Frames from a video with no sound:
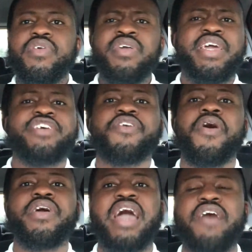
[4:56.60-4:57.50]
And it's
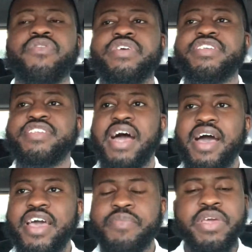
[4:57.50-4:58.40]
called Calvary's
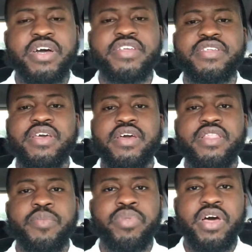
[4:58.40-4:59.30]
Tide because
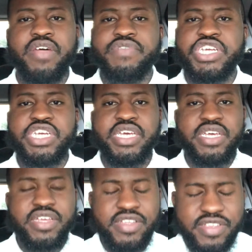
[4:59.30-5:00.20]
the blood of
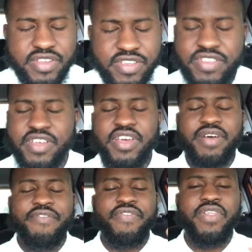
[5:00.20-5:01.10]
Jesus
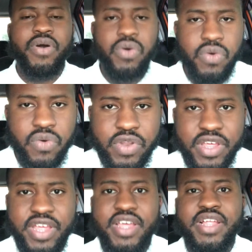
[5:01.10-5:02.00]
flowed
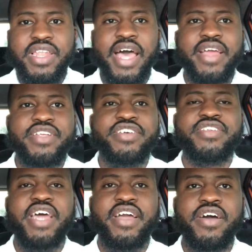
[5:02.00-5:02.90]
like
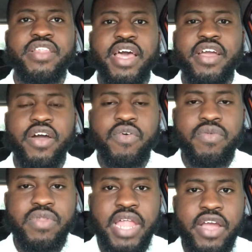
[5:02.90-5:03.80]

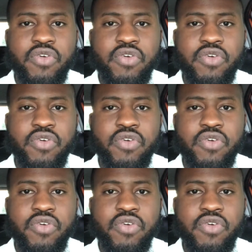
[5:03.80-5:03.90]
a